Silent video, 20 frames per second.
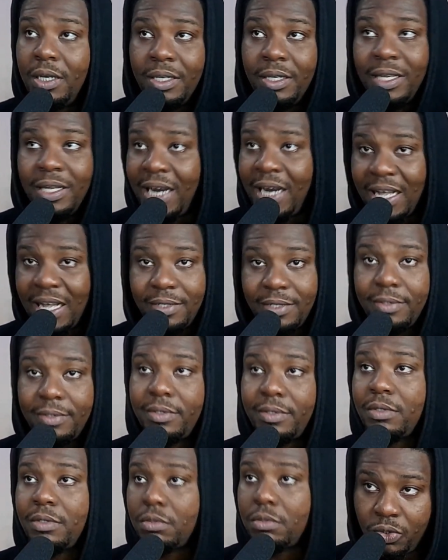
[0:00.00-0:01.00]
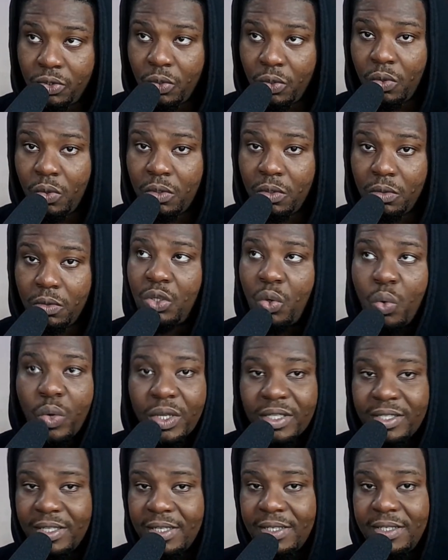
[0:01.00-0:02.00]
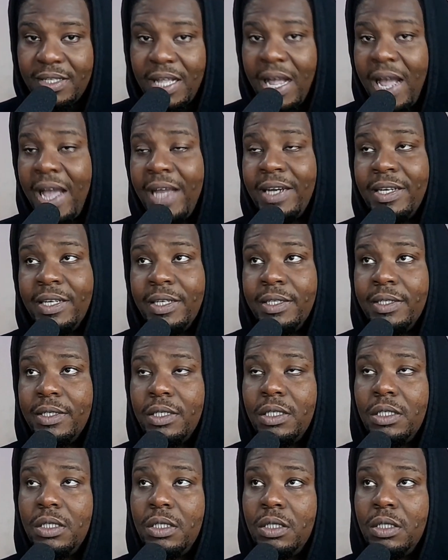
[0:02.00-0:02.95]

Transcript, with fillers: in the last two quizzes that I did.